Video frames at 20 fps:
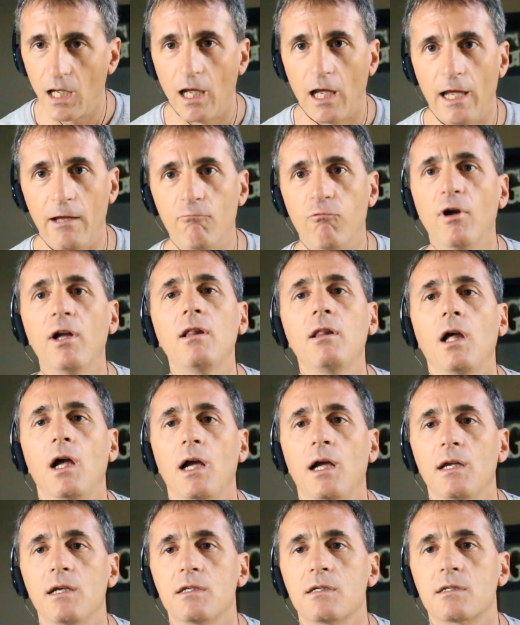He
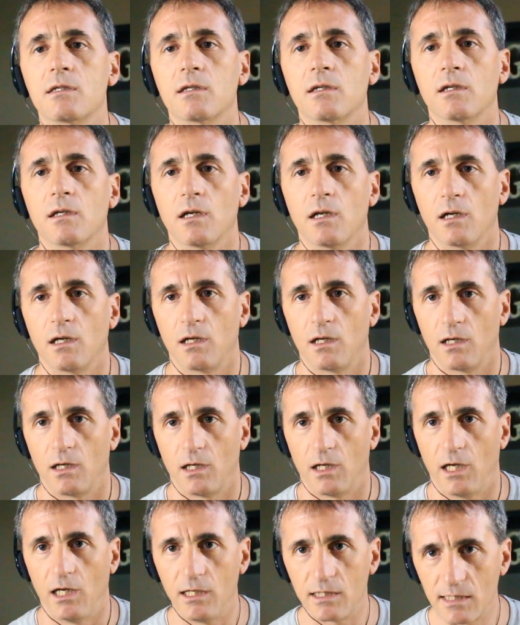realized
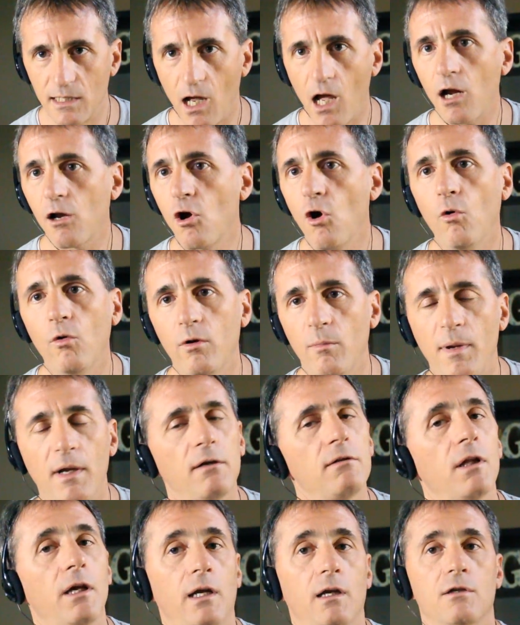he's not going to be
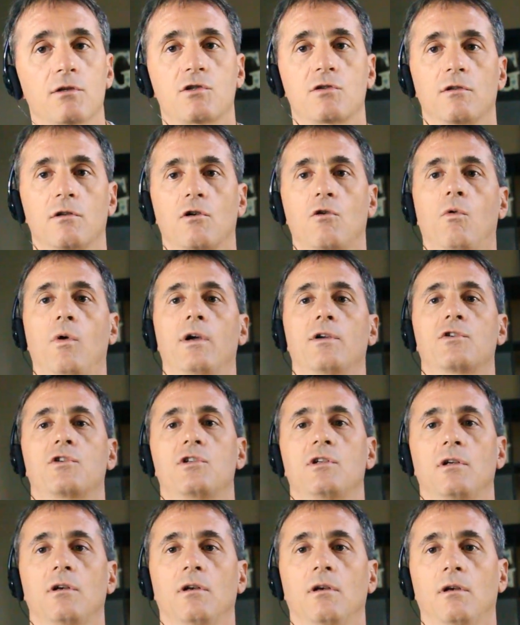able to answer the
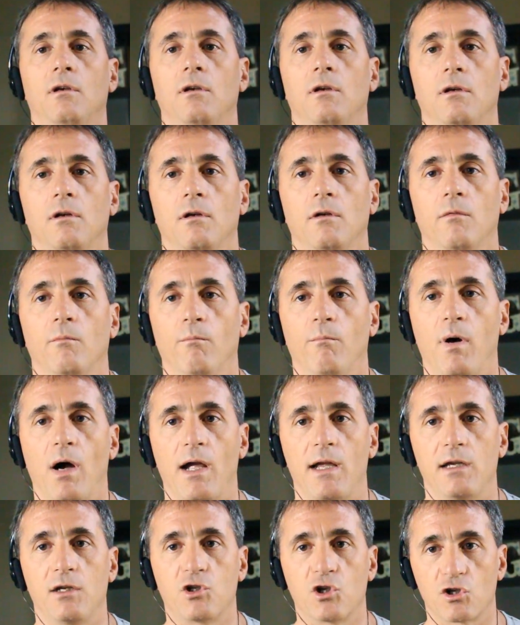question
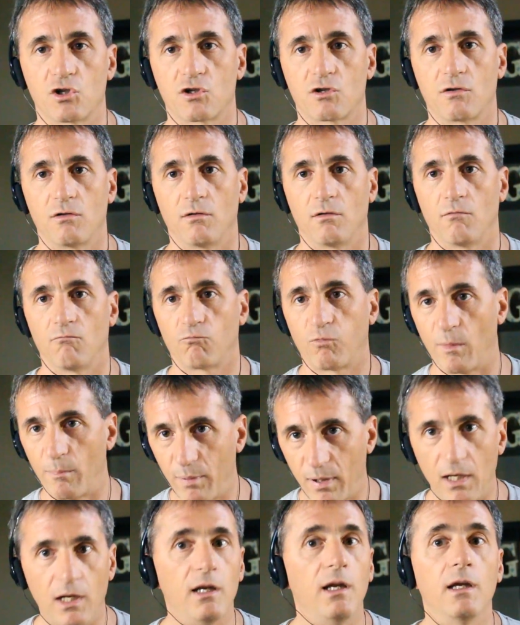by just
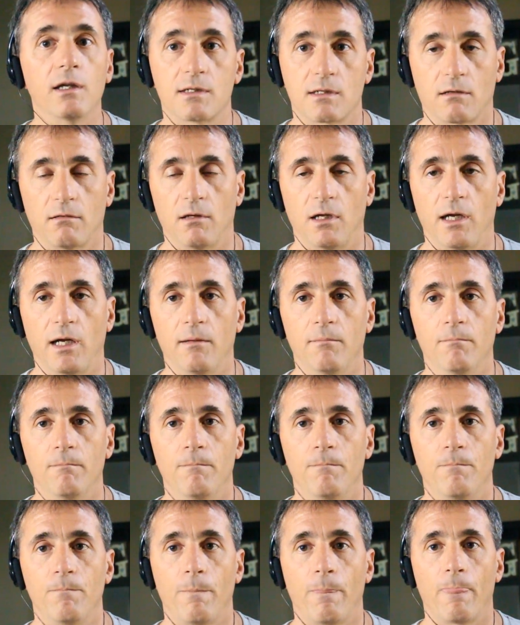repeating his
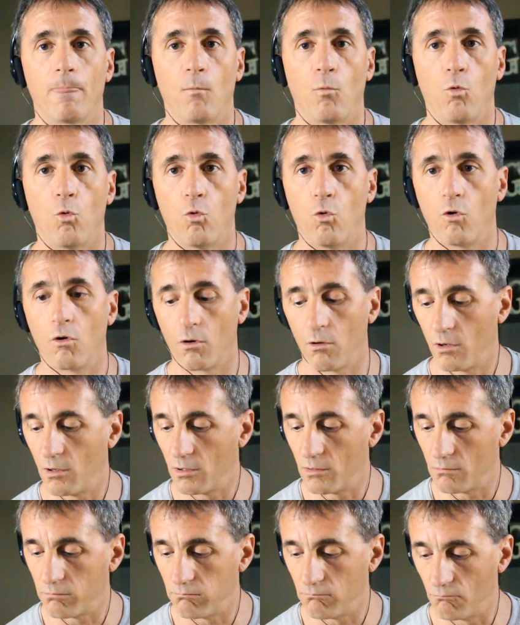claim
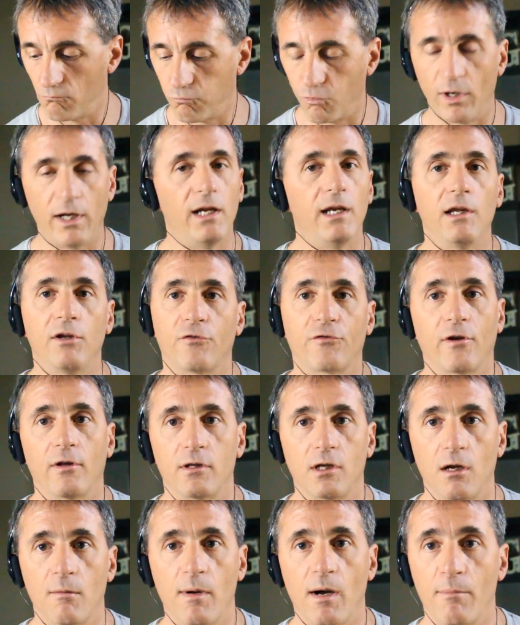or reading
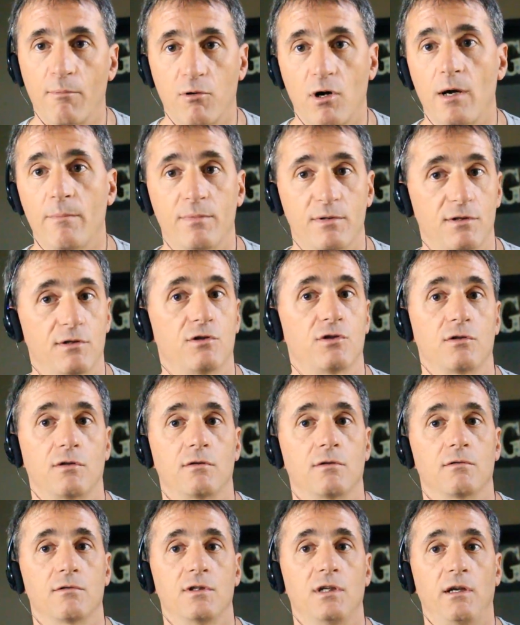something about
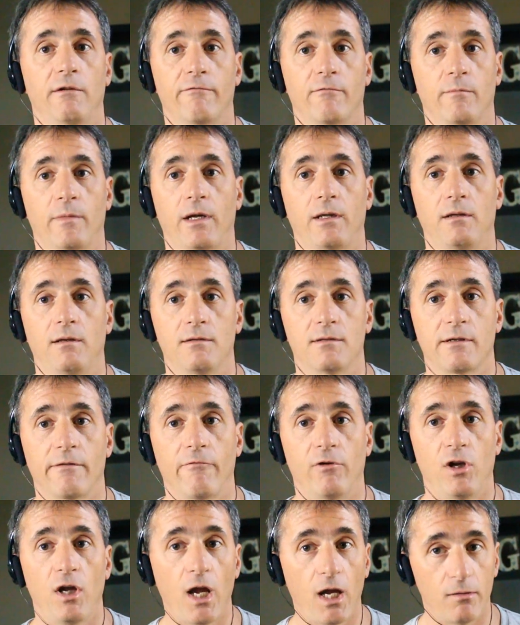Proposition 13 from
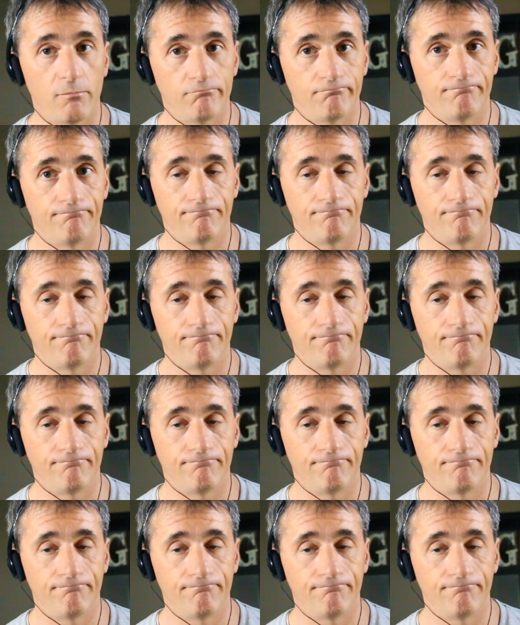1978.